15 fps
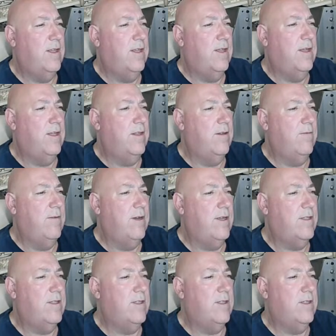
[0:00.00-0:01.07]
And the
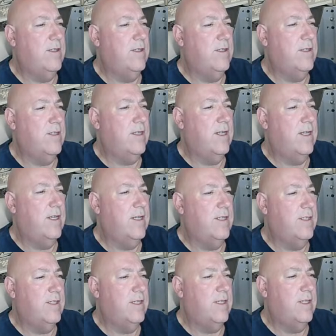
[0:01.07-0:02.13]
rest can stay as
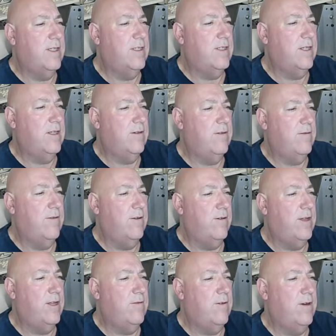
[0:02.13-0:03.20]
it is, so we've
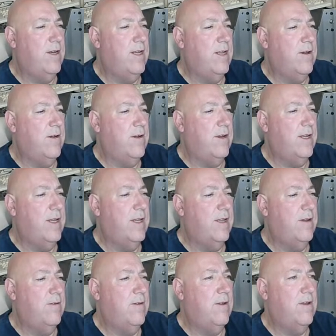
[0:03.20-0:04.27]
only really got
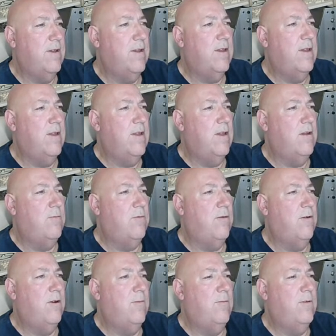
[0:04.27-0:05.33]
now a
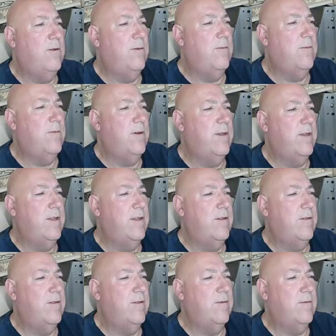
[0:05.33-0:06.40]
problem
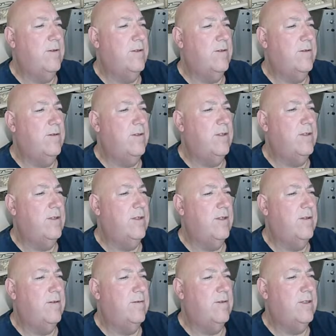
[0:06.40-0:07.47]
with, what's all this?
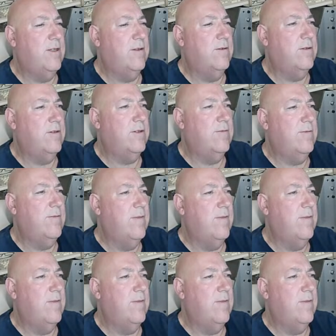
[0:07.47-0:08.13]
Oh, it's the old stuff.